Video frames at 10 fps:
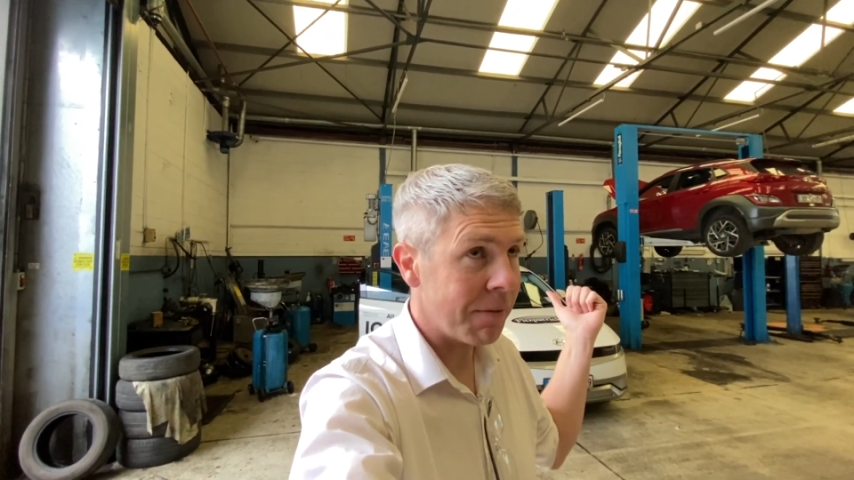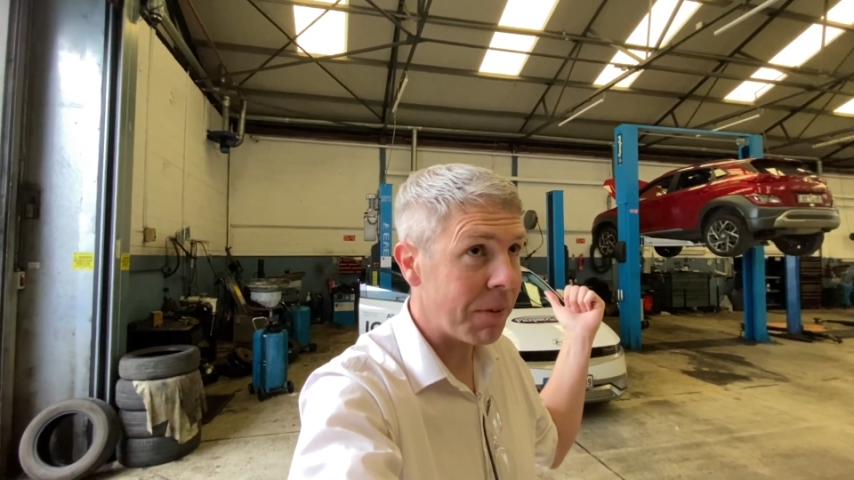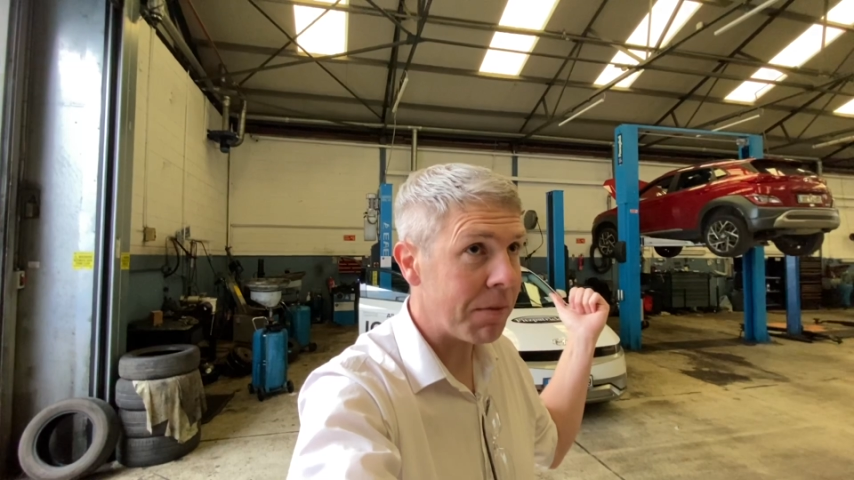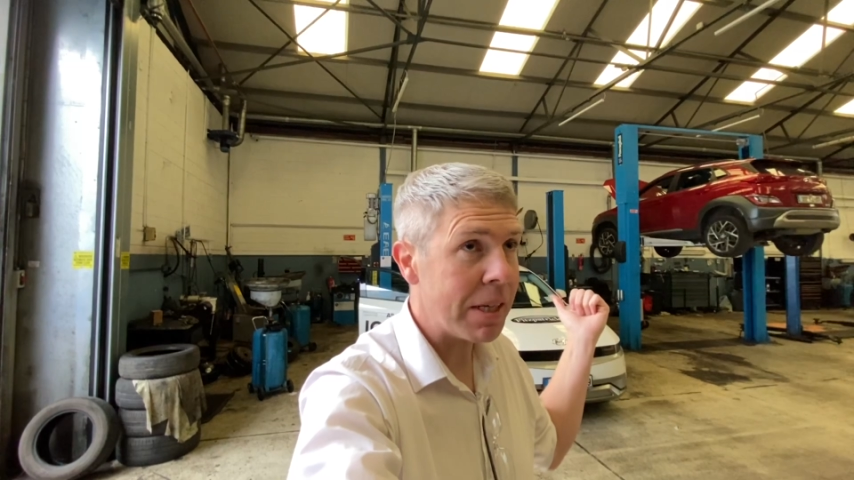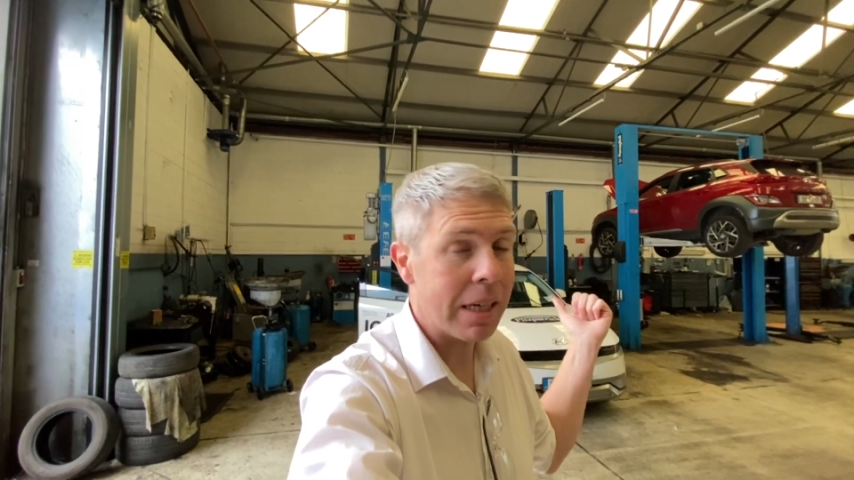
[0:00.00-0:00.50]

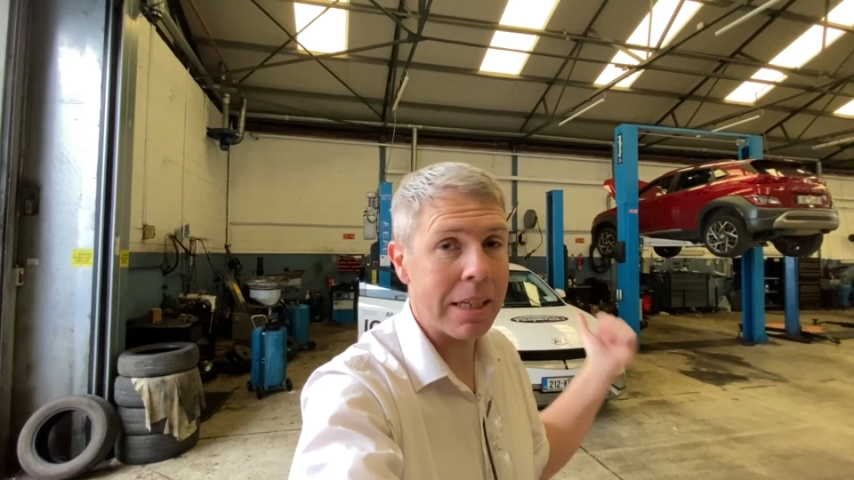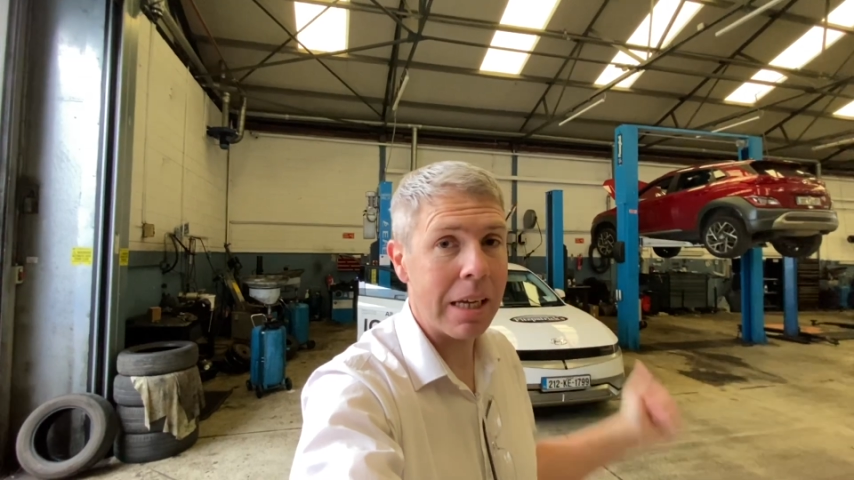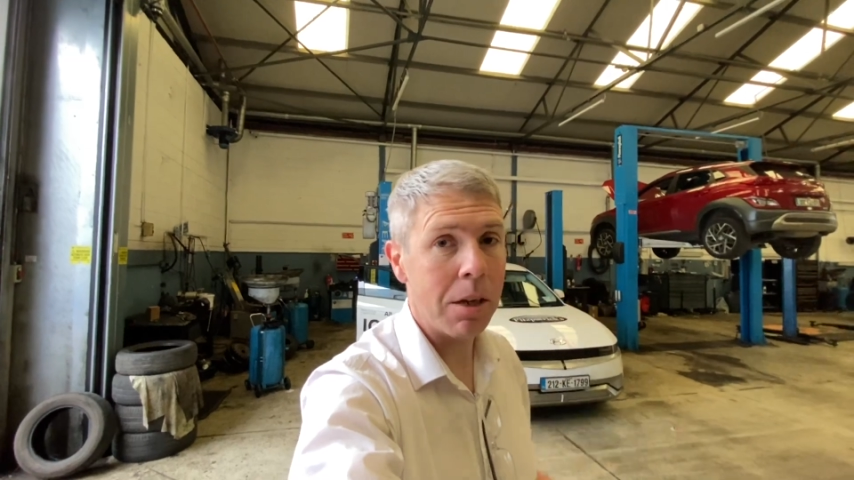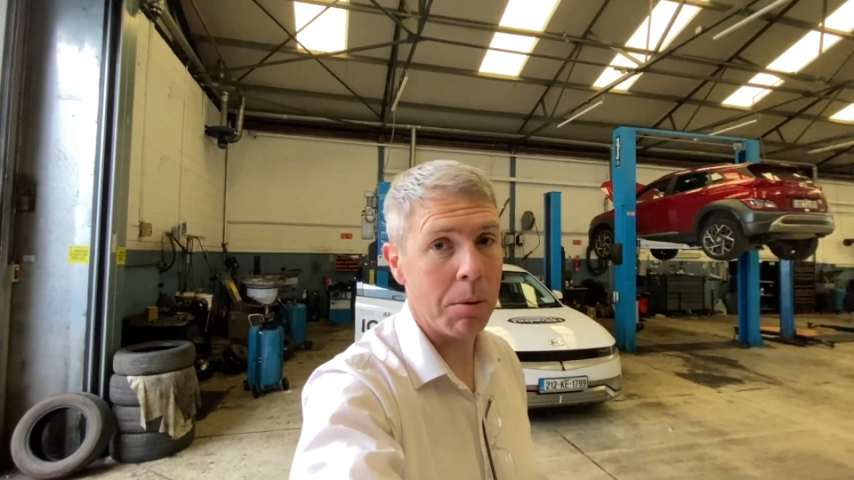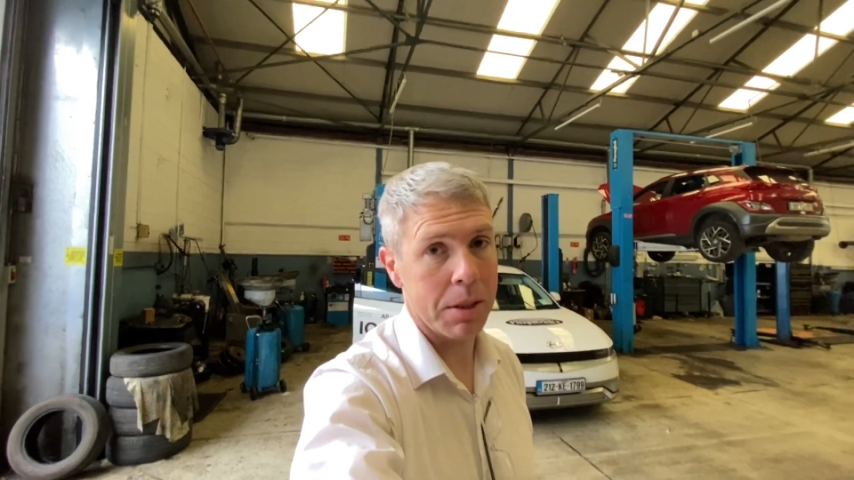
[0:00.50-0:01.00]
58
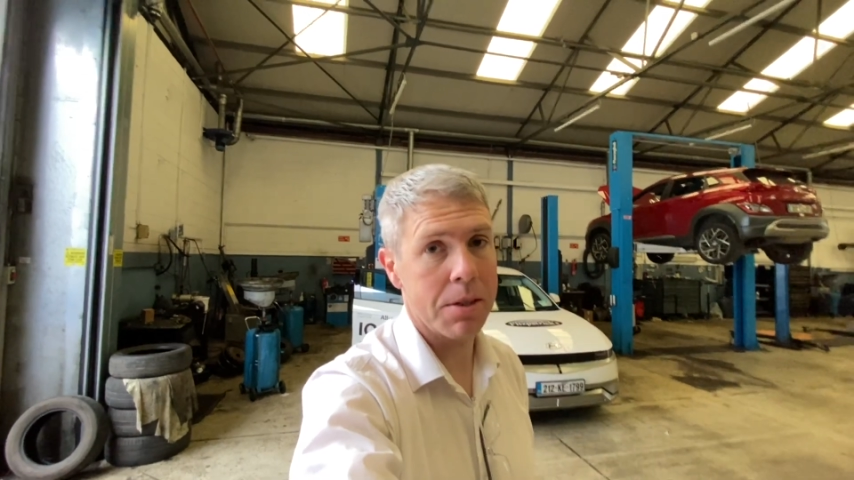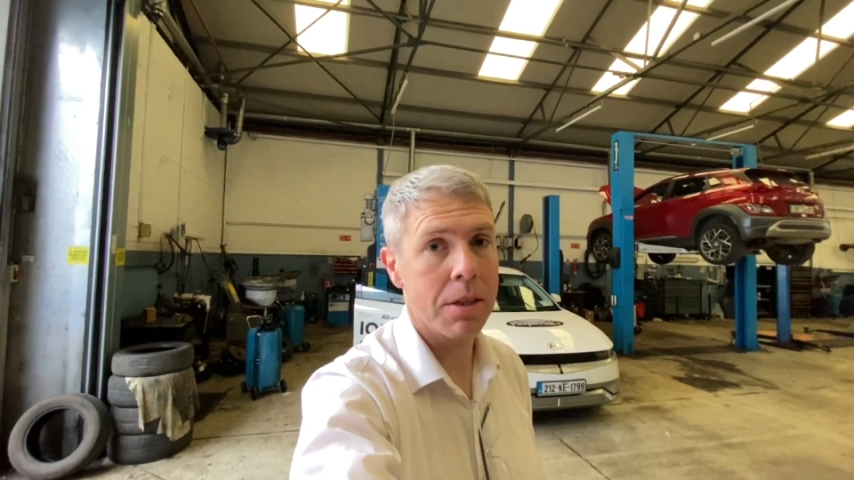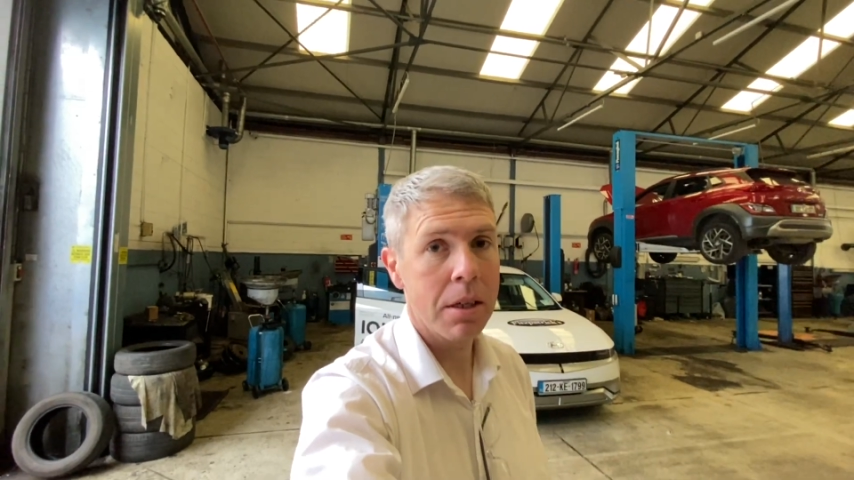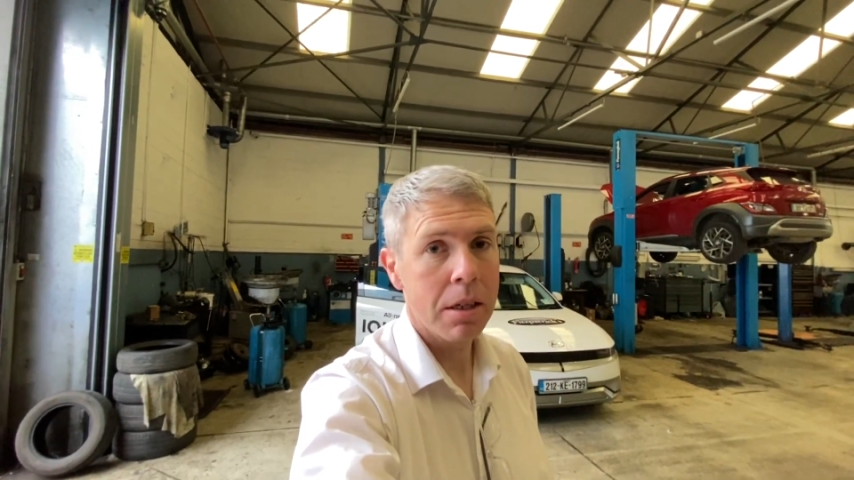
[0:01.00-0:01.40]
kilowatts